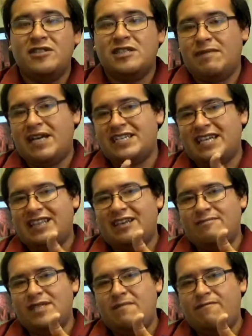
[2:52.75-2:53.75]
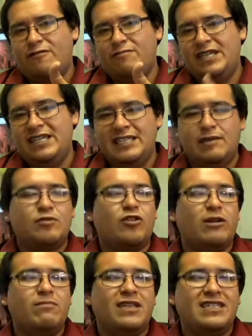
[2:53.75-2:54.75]
smash that thumbs up for me,
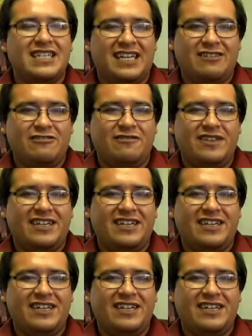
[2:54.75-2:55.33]
subscribe to the channel,